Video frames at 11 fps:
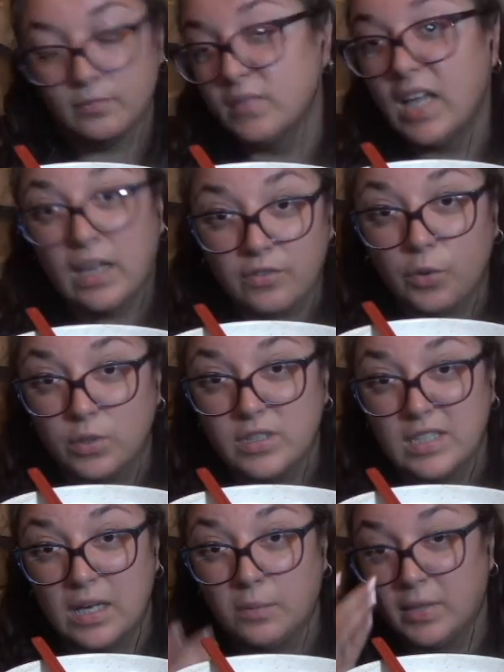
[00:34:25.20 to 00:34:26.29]
And of course,
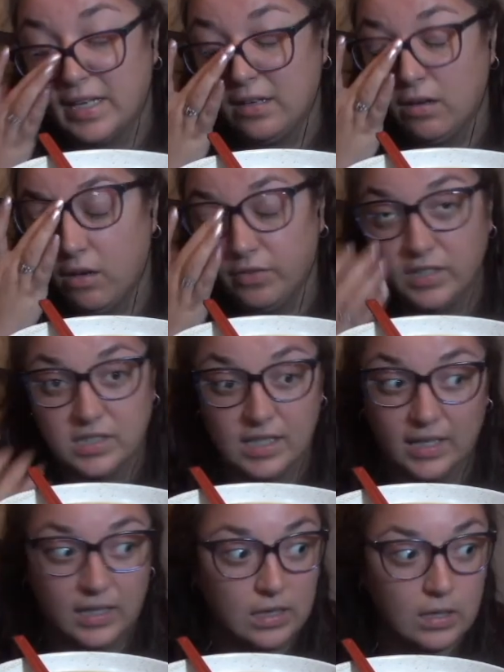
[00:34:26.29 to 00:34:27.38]
he's out playing golf, and it's
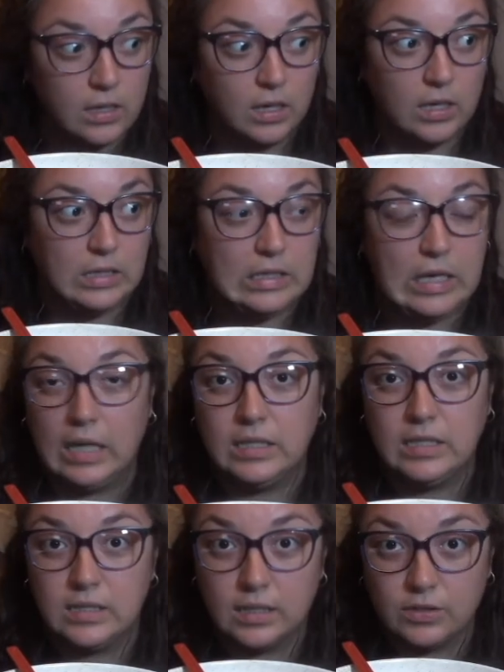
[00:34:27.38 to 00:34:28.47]
like
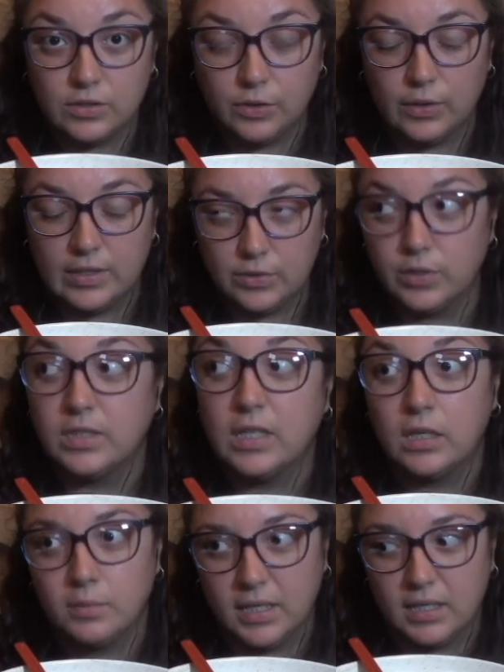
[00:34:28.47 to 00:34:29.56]
96 degrees, or it's
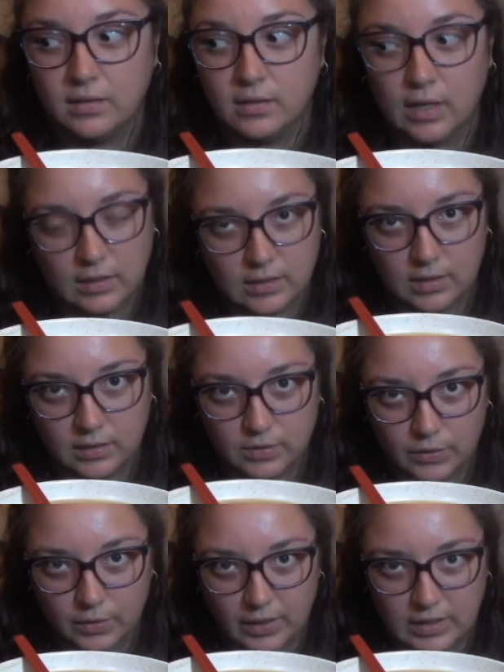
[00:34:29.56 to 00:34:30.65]
gonna be 96
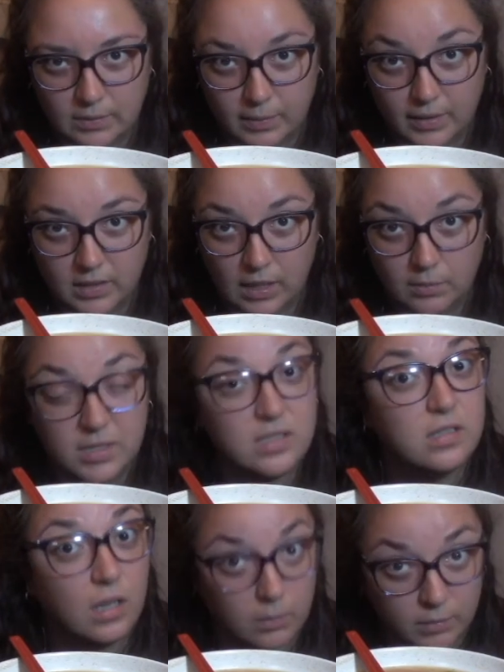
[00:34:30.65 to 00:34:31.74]
degrees by the time he's
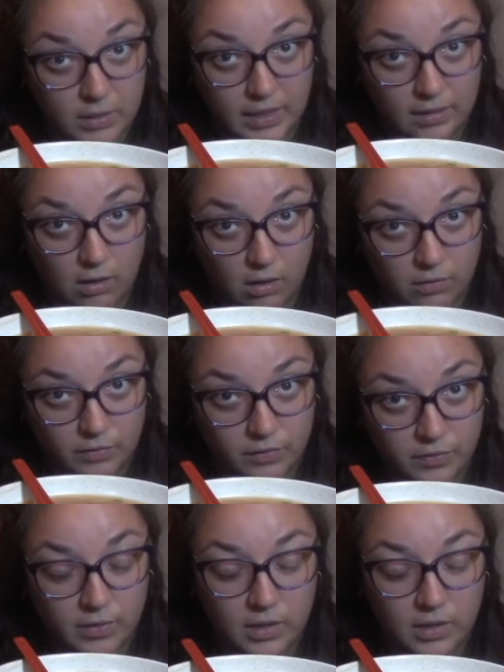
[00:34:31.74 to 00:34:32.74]
done playing golf.